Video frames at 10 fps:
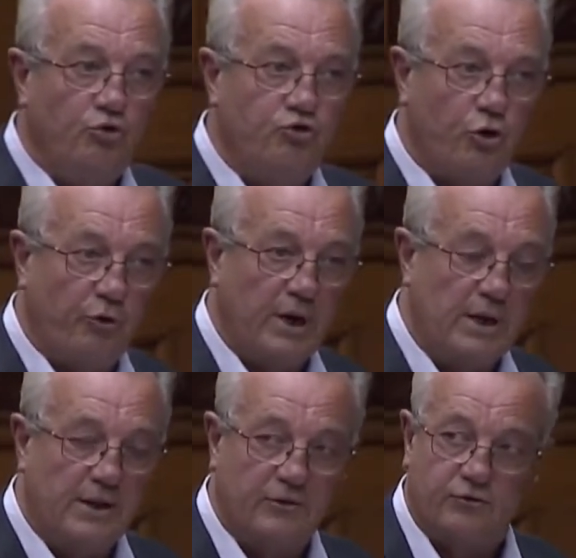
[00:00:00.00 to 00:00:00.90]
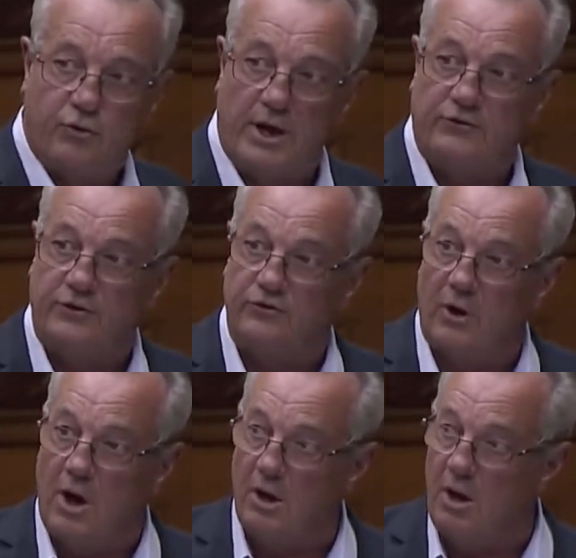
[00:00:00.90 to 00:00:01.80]
during this crisis
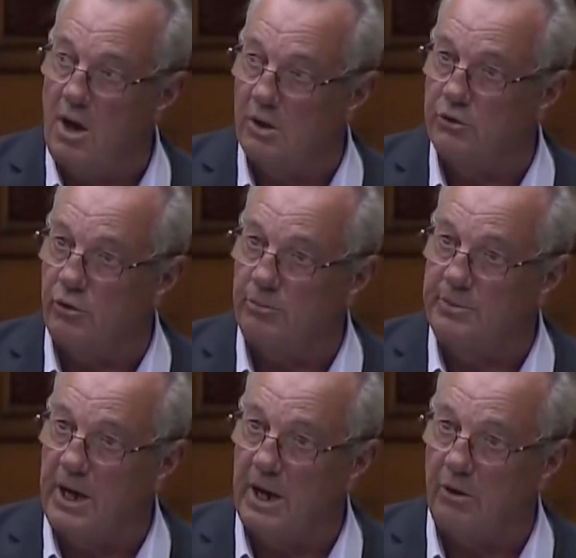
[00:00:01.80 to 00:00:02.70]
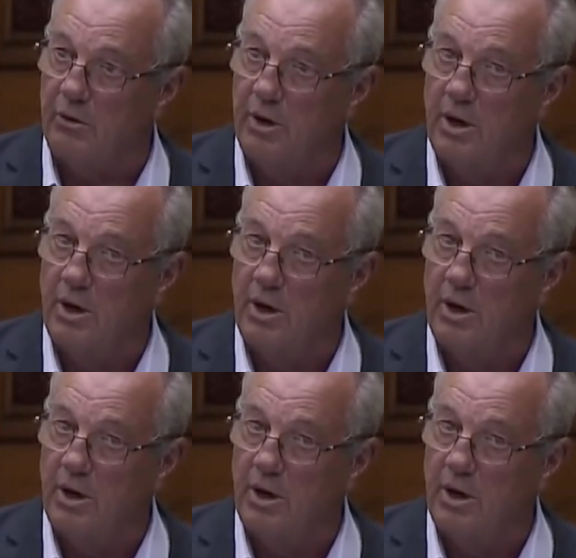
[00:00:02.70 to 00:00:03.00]
on long-term care,